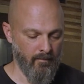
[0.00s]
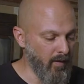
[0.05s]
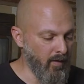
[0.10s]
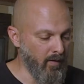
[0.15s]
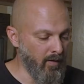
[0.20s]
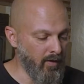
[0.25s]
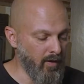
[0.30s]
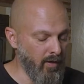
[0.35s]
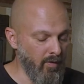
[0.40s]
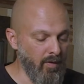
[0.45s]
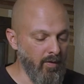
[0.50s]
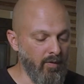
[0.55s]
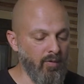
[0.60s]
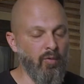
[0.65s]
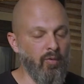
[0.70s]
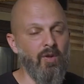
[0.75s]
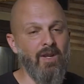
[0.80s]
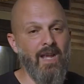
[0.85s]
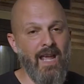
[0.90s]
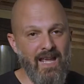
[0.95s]
You could
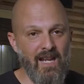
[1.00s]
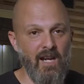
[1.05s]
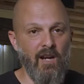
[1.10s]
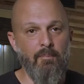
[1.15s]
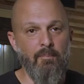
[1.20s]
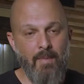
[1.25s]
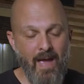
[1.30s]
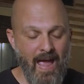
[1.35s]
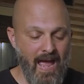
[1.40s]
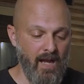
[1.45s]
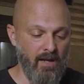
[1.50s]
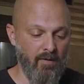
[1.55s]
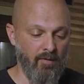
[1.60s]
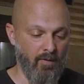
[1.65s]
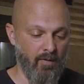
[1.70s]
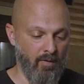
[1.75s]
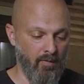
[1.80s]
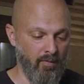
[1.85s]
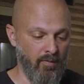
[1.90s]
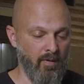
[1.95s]
create a
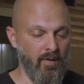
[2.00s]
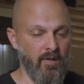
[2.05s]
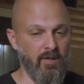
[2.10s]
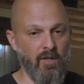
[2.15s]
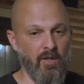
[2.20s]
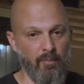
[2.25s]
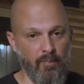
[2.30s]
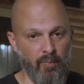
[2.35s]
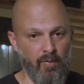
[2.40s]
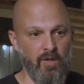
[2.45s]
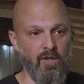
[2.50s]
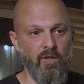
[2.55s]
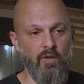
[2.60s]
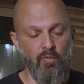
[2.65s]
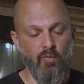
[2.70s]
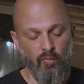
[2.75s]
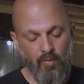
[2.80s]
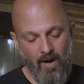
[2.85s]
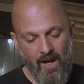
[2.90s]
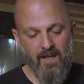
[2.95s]
macro to bring
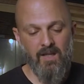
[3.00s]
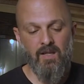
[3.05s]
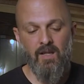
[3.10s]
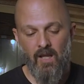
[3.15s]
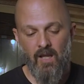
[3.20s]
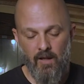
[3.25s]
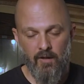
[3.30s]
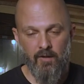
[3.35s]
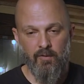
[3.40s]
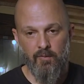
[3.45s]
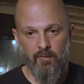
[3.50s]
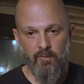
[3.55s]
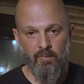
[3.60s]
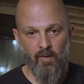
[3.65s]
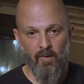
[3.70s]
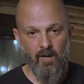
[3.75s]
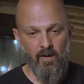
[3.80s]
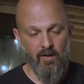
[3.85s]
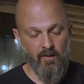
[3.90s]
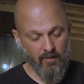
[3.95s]
you right to
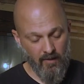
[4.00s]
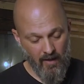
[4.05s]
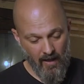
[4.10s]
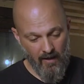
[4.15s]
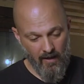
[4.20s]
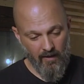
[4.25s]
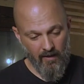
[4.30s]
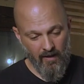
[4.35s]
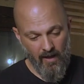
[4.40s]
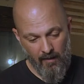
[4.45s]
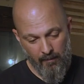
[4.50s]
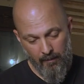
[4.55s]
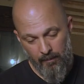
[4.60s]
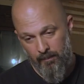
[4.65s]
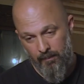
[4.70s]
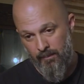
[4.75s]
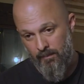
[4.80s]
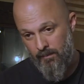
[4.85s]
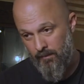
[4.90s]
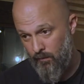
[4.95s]
that
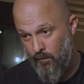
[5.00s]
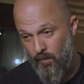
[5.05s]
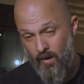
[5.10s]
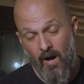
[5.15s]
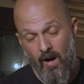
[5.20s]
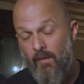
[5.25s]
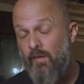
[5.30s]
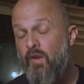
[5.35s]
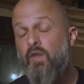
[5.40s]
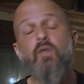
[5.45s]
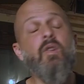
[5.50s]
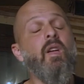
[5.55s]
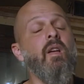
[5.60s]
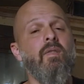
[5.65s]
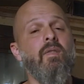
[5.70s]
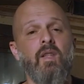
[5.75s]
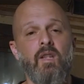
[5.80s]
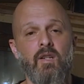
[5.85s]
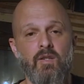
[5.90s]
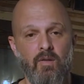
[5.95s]
wherever you
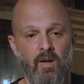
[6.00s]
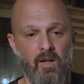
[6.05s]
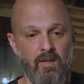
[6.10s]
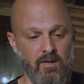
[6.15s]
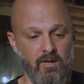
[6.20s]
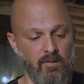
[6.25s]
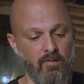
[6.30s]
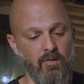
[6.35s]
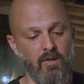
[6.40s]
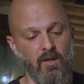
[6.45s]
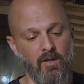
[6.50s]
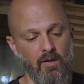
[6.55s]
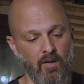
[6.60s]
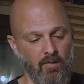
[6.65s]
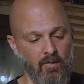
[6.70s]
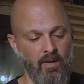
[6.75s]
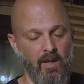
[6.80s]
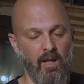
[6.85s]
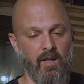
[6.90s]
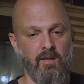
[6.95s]
give the address to. You can
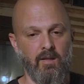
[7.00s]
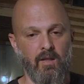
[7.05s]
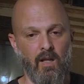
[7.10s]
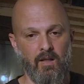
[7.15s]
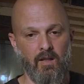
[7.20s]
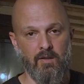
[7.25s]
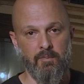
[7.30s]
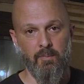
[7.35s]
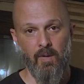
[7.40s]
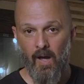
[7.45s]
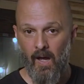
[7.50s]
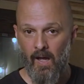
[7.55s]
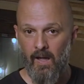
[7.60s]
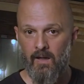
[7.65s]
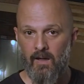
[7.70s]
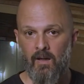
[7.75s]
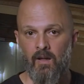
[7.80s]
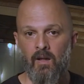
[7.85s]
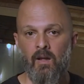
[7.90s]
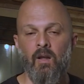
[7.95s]
go to that spot.
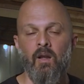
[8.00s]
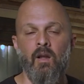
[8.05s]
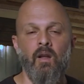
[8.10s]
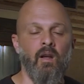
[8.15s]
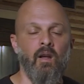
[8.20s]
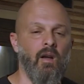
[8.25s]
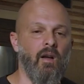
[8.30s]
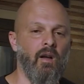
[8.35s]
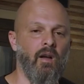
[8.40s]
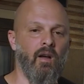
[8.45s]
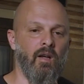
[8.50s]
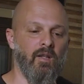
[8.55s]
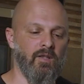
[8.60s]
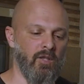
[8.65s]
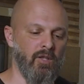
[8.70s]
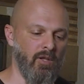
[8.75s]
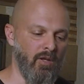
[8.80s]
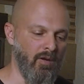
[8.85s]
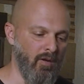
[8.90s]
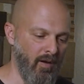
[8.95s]

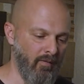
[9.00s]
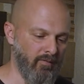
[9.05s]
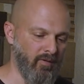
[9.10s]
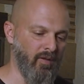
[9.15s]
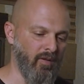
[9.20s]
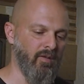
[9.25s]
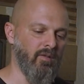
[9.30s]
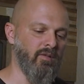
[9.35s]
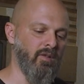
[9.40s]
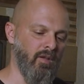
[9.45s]
So you don't have to.